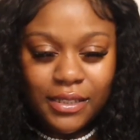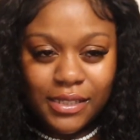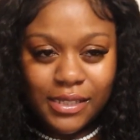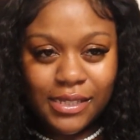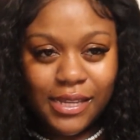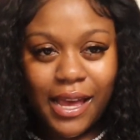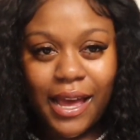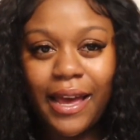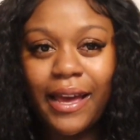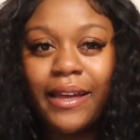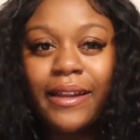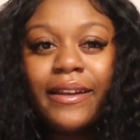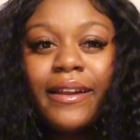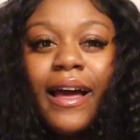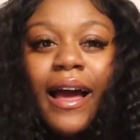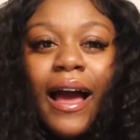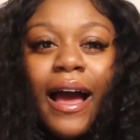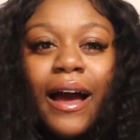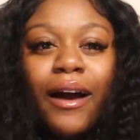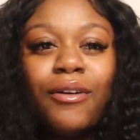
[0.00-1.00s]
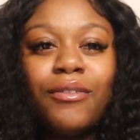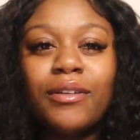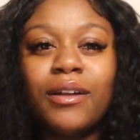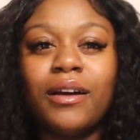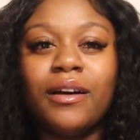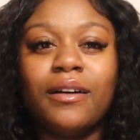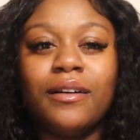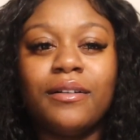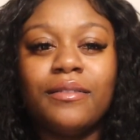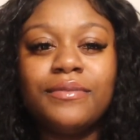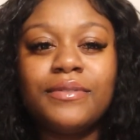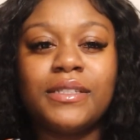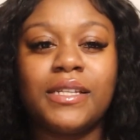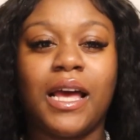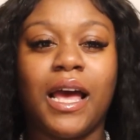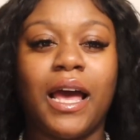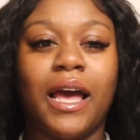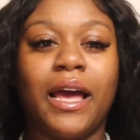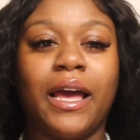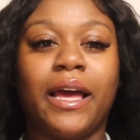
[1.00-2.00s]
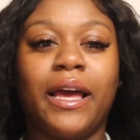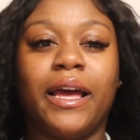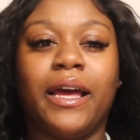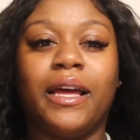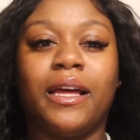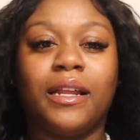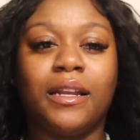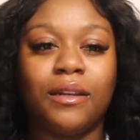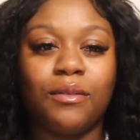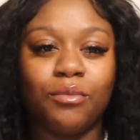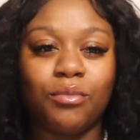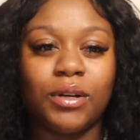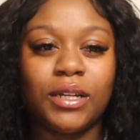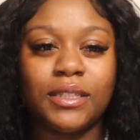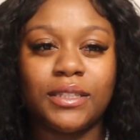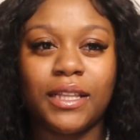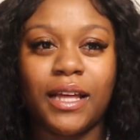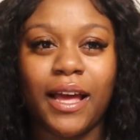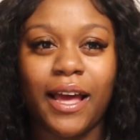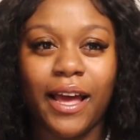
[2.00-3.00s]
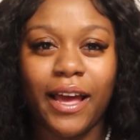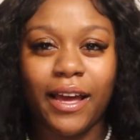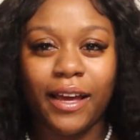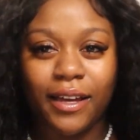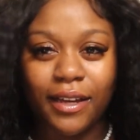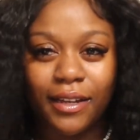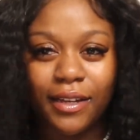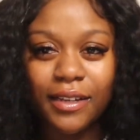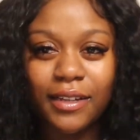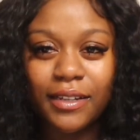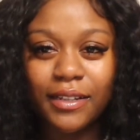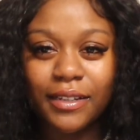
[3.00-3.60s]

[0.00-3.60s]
10 out of 10. What the heck?